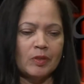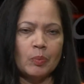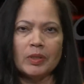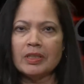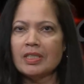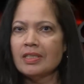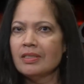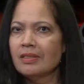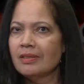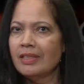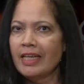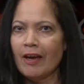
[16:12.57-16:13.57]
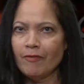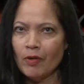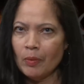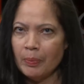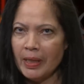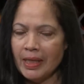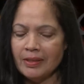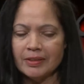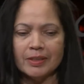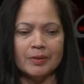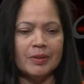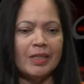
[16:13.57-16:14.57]
What does the FOP
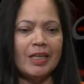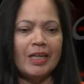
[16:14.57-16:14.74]
do?